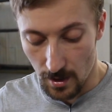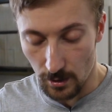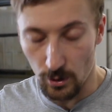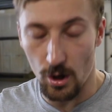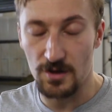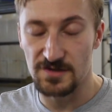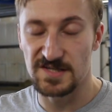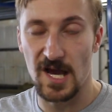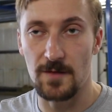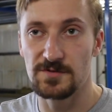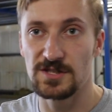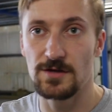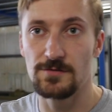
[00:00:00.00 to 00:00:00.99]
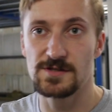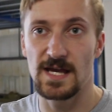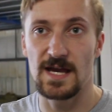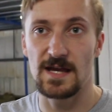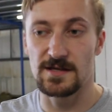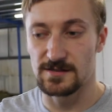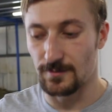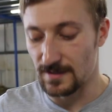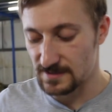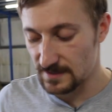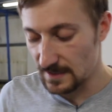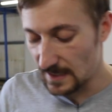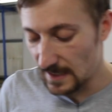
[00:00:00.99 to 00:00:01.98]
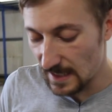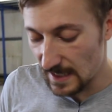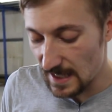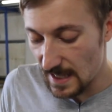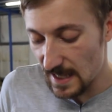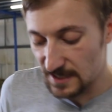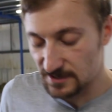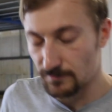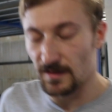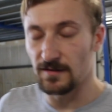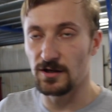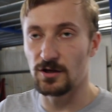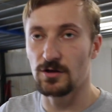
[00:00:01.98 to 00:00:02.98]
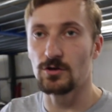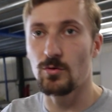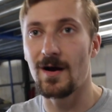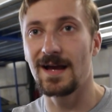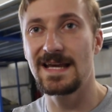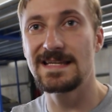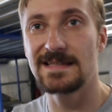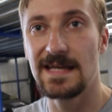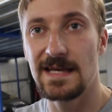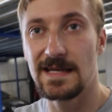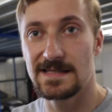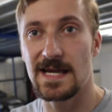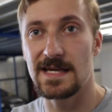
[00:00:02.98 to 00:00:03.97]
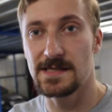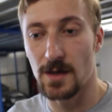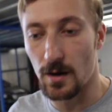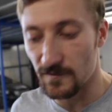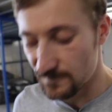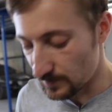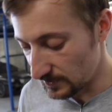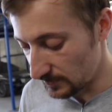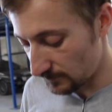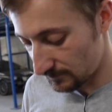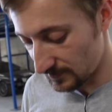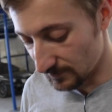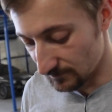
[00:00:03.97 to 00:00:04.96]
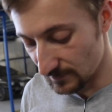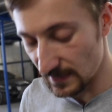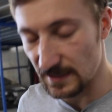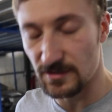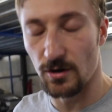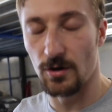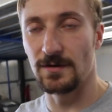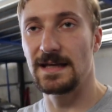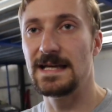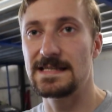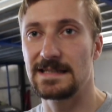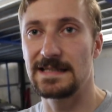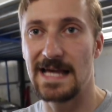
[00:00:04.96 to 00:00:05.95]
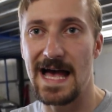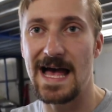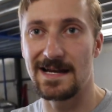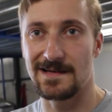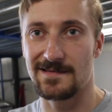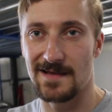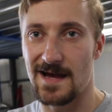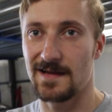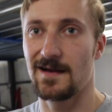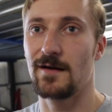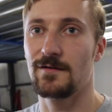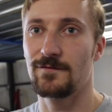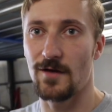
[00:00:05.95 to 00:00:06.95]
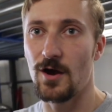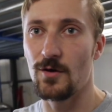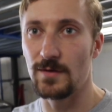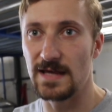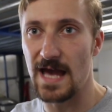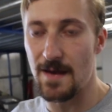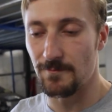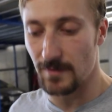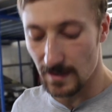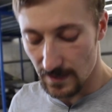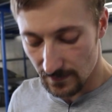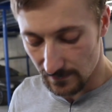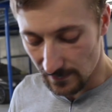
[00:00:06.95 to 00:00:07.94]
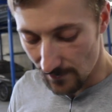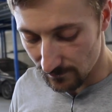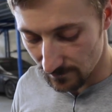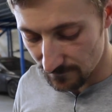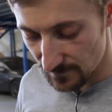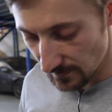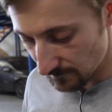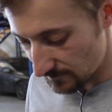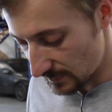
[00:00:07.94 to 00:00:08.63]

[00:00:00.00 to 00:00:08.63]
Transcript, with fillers: A lot of setups use it, so it's it, it's something that you can quite easily take off, but you, you really can't easily add that kind of OEM level of fit and